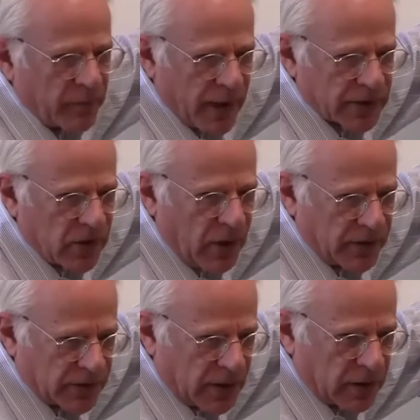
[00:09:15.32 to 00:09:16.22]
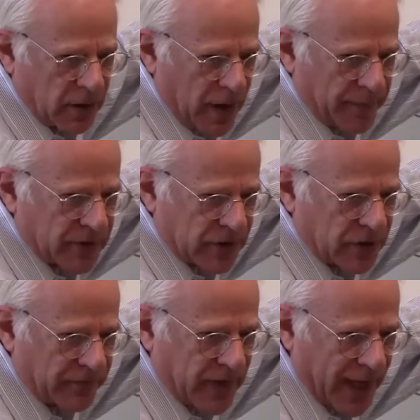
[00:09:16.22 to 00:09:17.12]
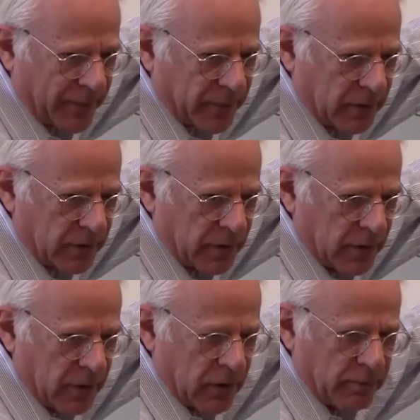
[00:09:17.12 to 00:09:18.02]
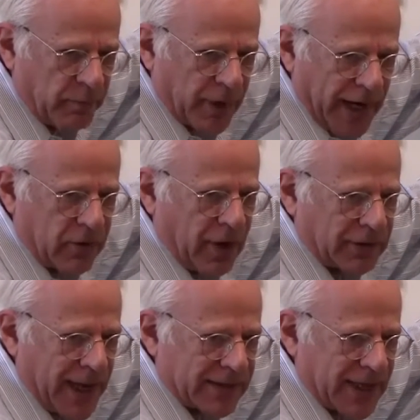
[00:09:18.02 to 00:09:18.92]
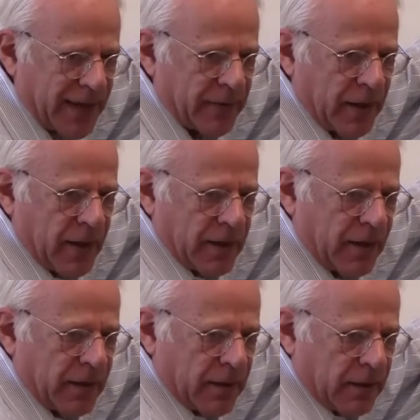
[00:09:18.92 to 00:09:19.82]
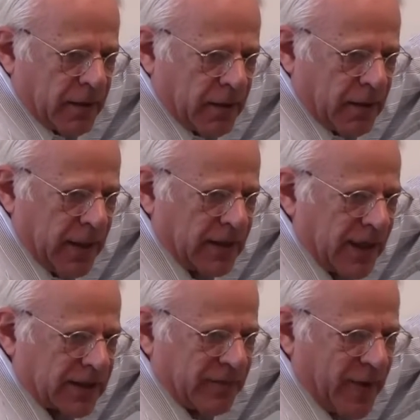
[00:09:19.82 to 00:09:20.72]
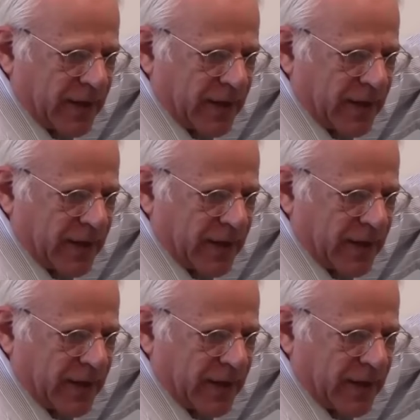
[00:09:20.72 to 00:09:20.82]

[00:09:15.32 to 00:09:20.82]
what Marx calls the composition of capital, what I called last time the index of